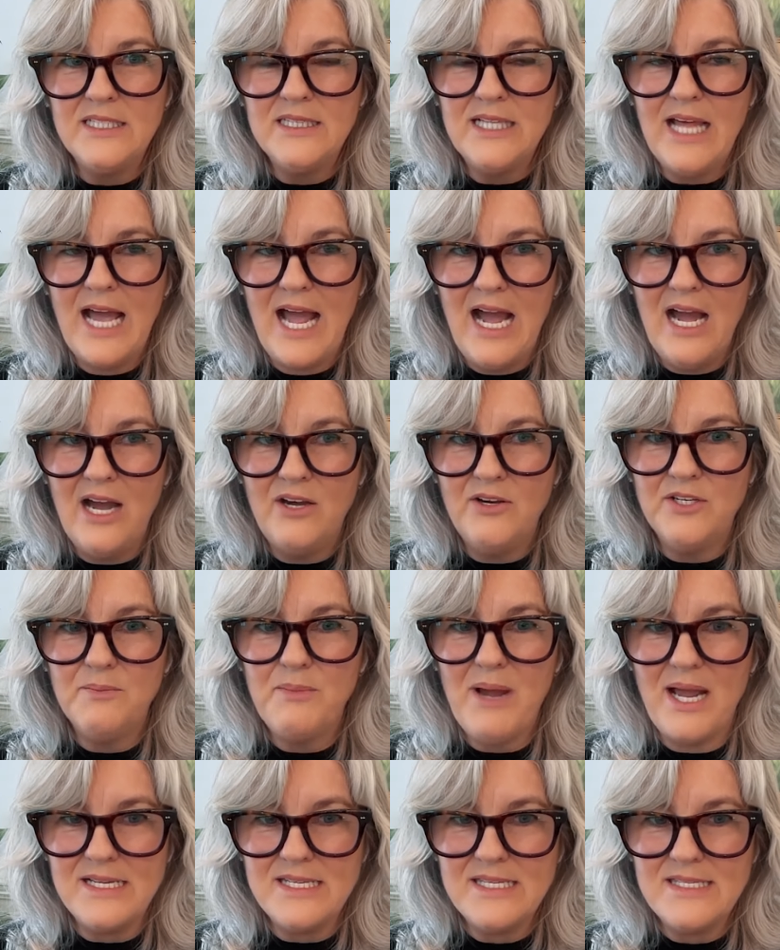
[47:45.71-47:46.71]
And when I
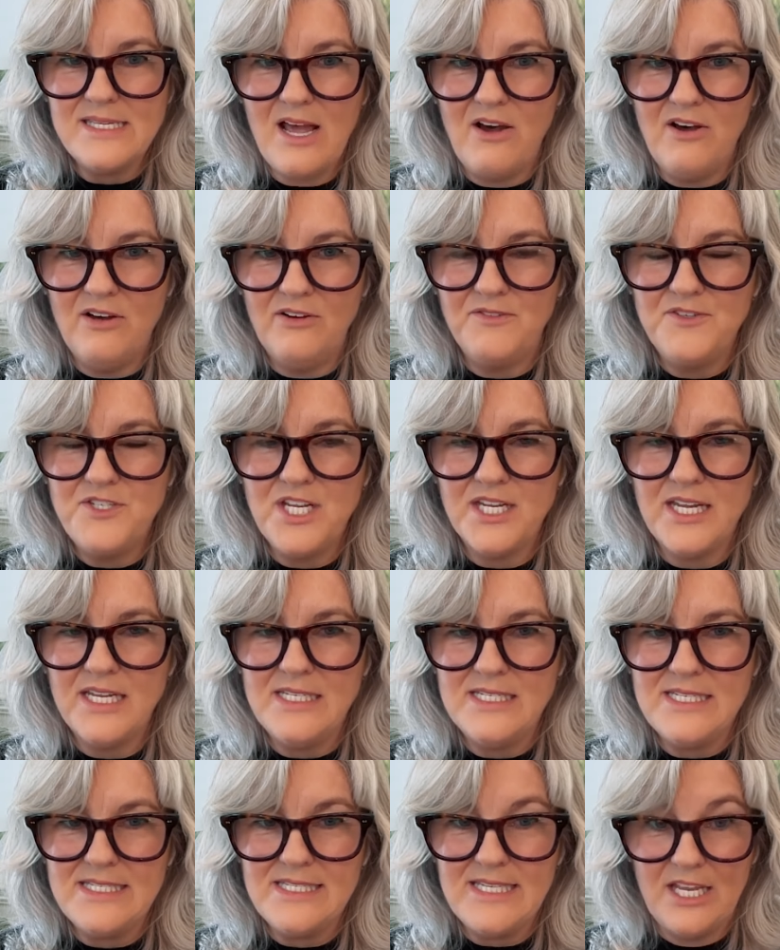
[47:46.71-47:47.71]
allowed
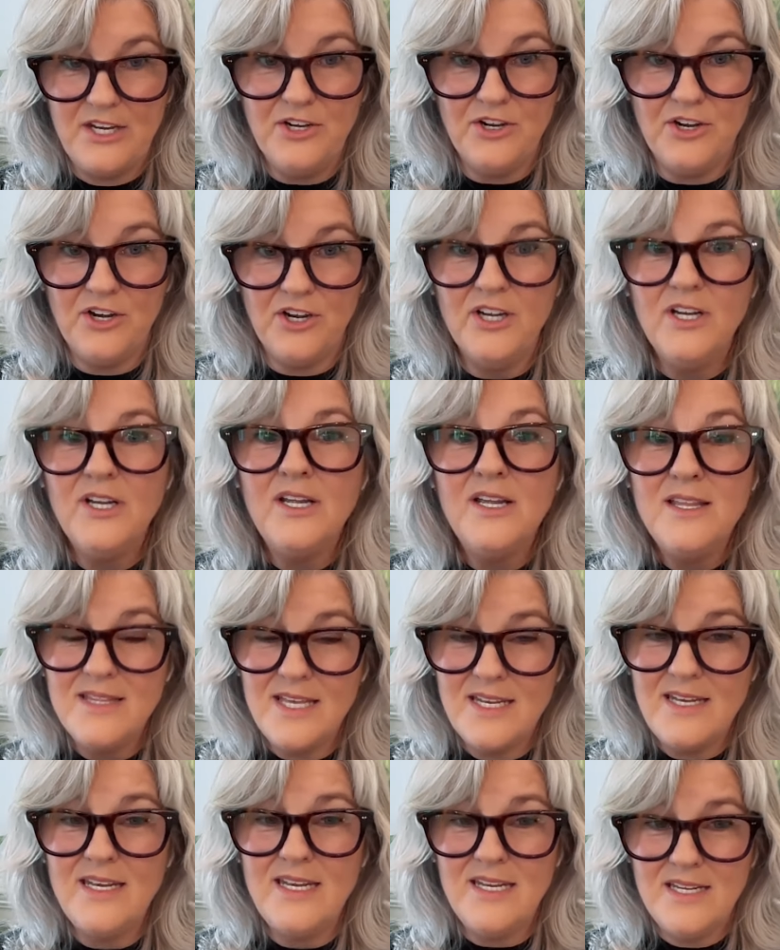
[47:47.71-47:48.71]
myself to
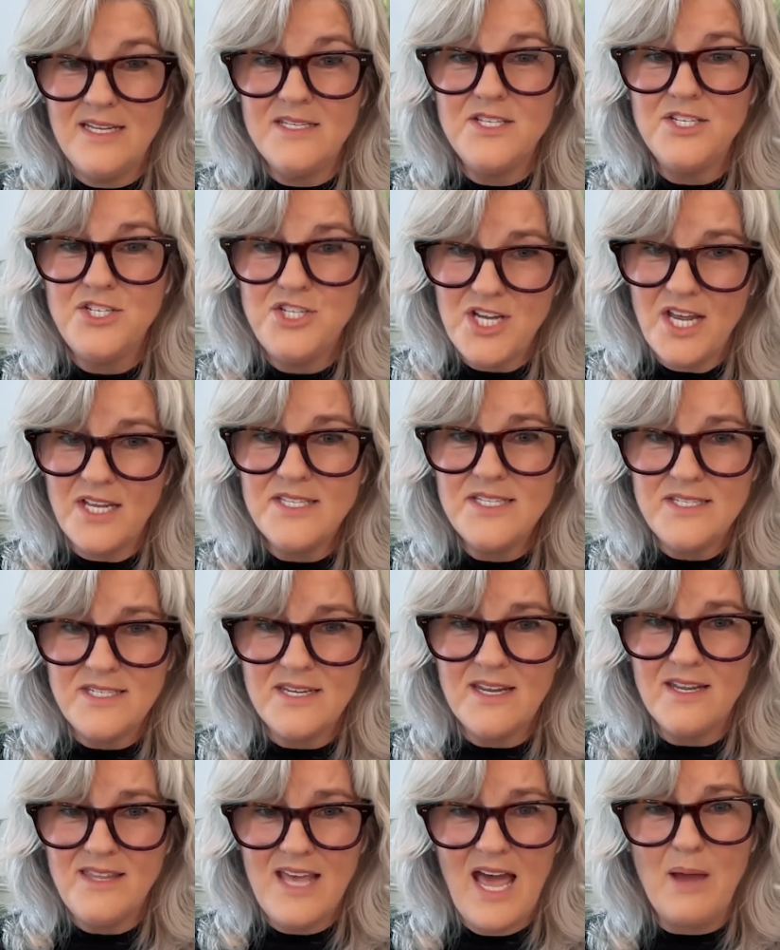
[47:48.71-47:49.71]
consider that it
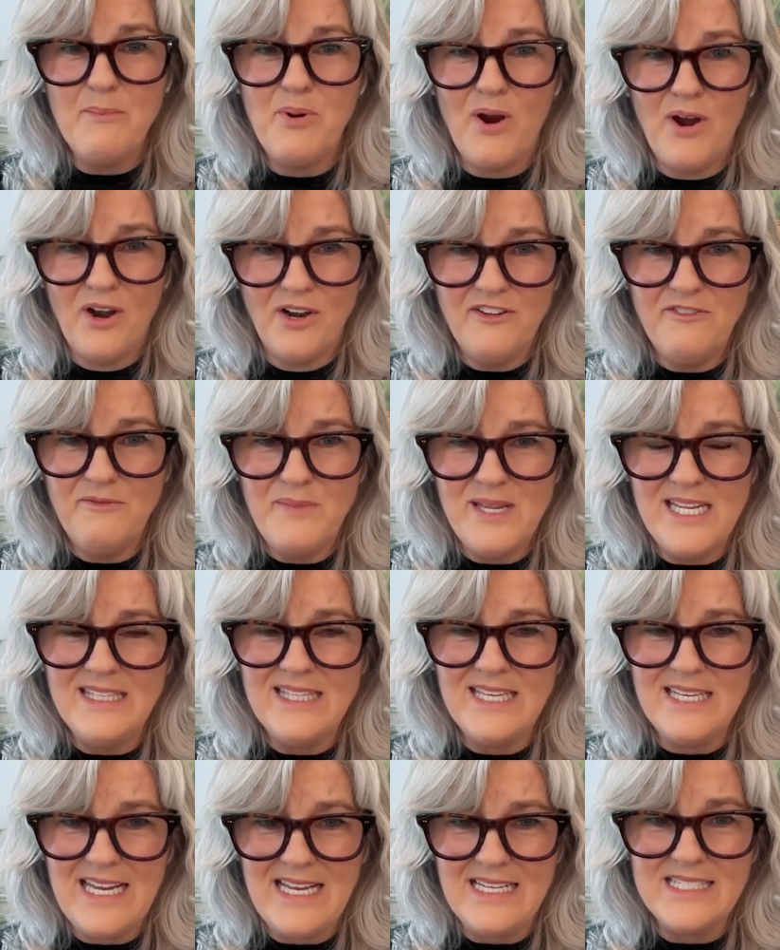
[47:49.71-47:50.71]
is just
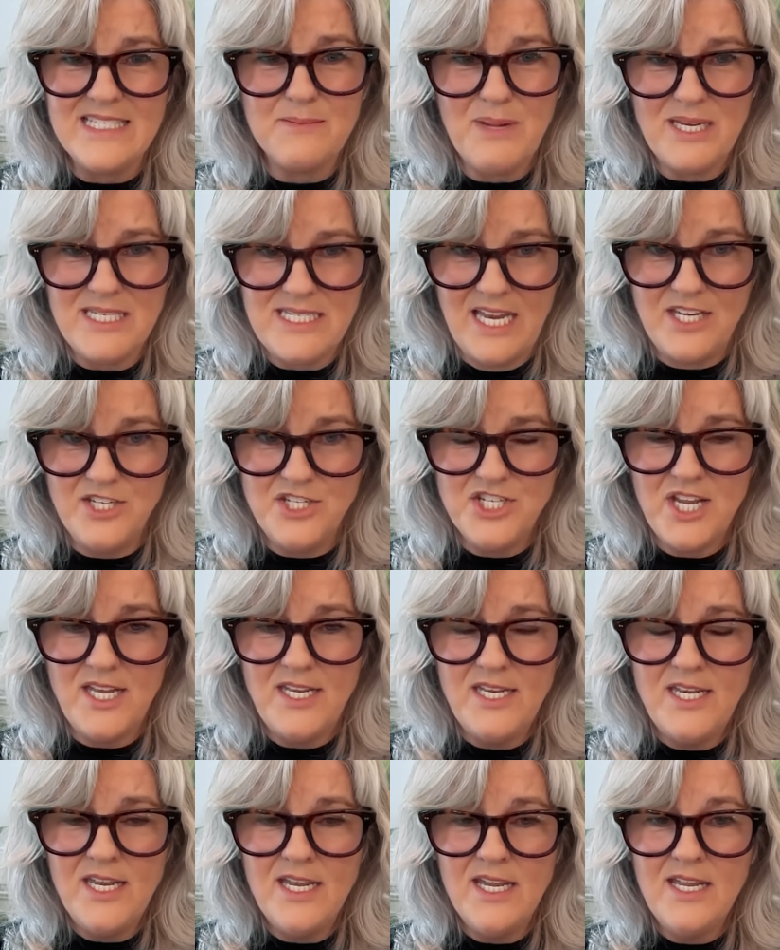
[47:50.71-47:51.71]
that part of me that
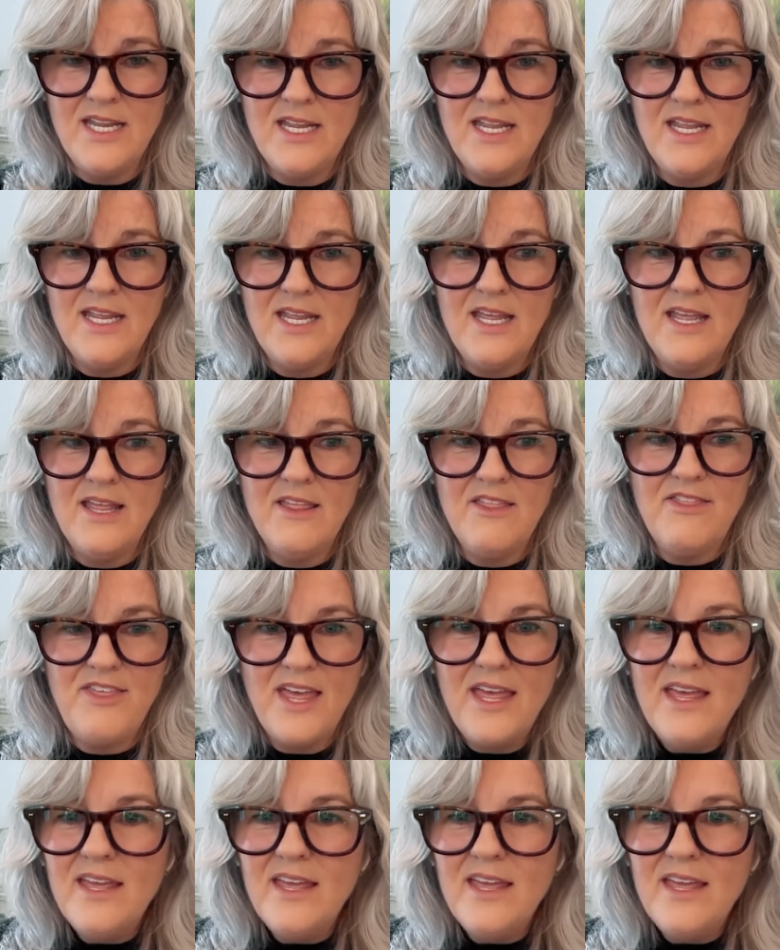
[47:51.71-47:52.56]
needs some attention,